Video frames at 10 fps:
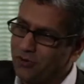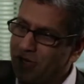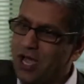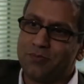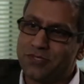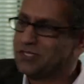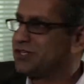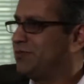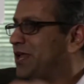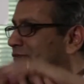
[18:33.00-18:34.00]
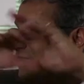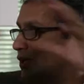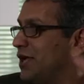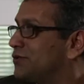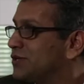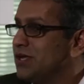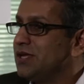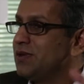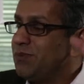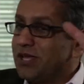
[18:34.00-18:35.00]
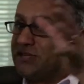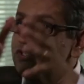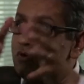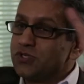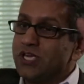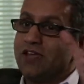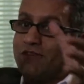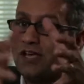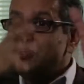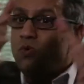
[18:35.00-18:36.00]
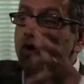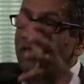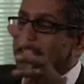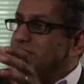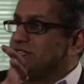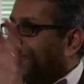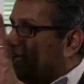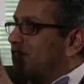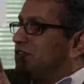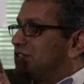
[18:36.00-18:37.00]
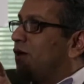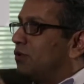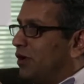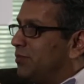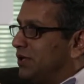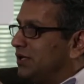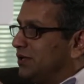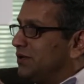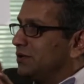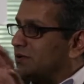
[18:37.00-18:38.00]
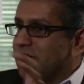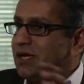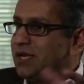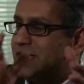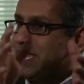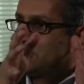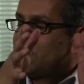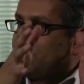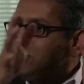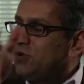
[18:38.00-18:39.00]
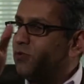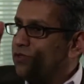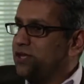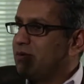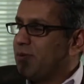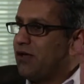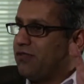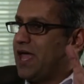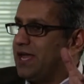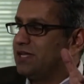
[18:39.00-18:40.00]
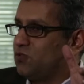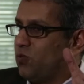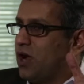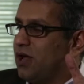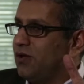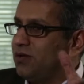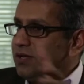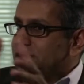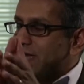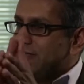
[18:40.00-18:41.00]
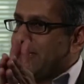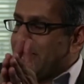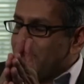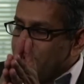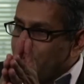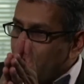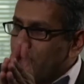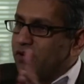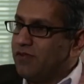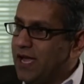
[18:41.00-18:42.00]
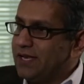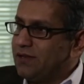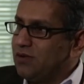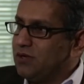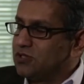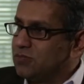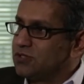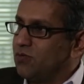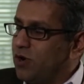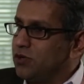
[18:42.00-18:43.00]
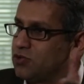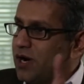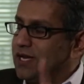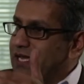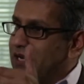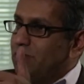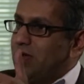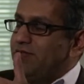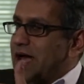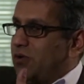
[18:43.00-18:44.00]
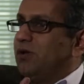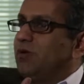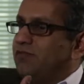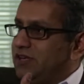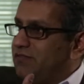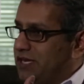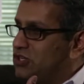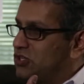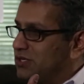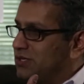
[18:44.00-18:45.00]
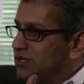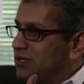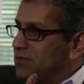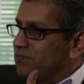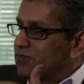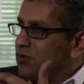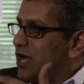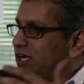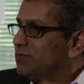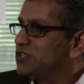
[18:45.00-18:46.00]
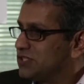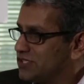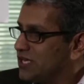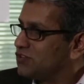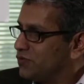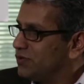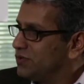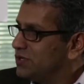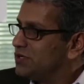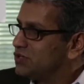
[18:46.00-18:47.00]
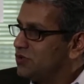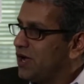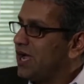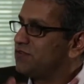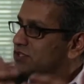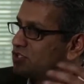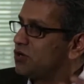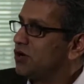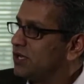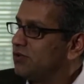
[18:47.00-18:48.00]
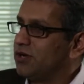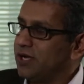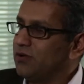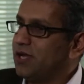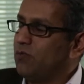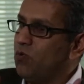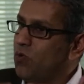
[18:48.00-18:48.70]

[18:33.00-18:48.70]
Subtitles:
your comp system and everything else, because you're saying, if I do all these things, I get this outcome, right? And so if you don't think about that as well, that every part of that, in terms of what you're trying to get, the outcome of innovation, you're not going to be successful. So you have to start and look at, okay, well,